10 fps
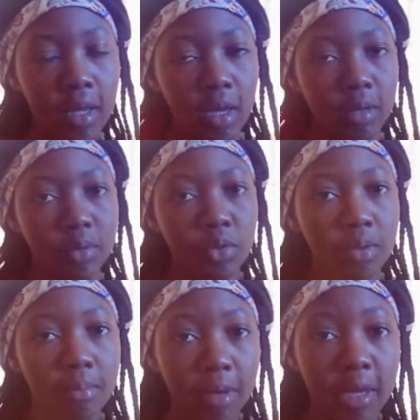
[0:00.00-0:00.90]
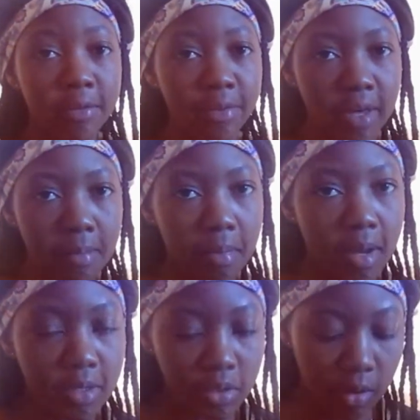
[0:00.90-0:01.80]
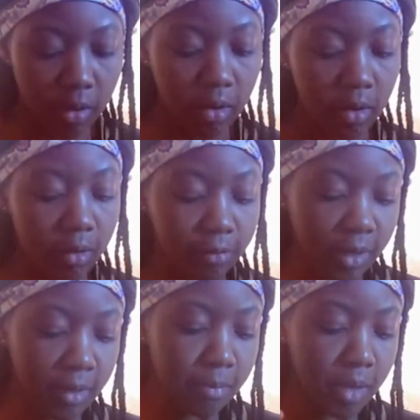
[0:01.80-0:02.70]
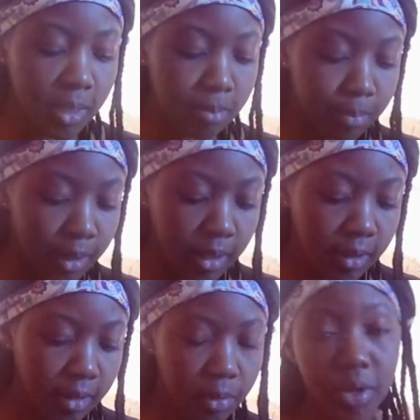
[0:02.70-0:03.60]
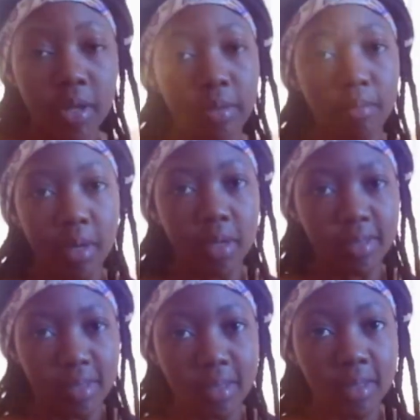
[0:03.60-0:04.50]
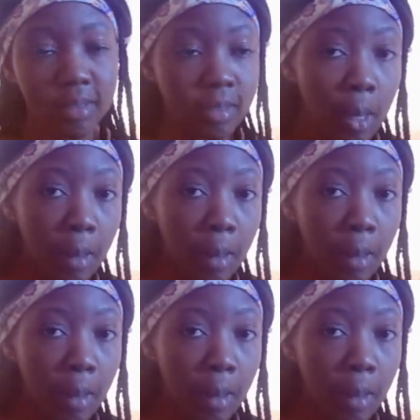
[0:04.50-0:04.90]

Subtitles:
and also the B vitamins, vitamin B3, B6,